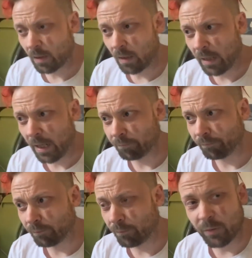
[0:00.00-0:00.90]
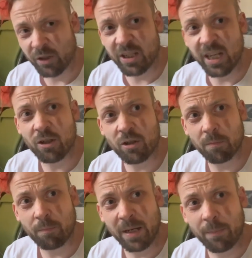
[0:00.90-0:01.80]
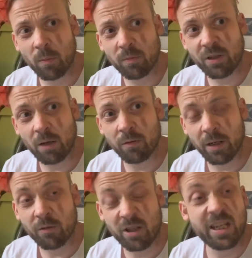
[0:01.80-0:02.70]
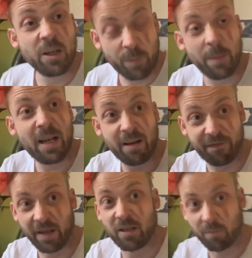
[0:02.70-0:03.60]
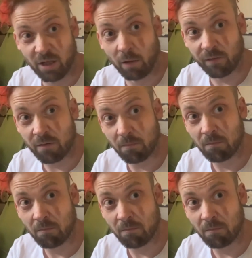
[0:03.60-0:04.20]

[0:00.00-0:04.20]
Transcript: Okay, to teach people, so, you know, to teach people how to fix themselves.